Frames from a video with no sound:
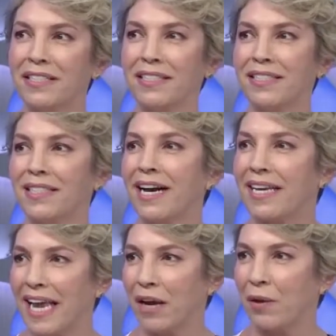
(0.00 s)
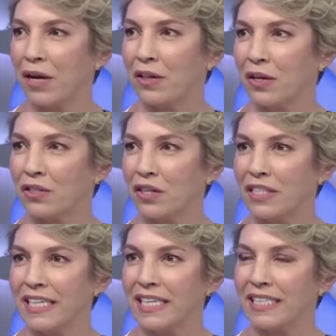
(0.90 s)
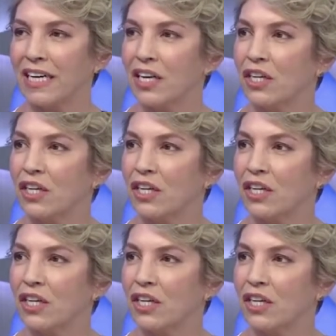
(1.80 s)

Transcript: to start airing those ideas.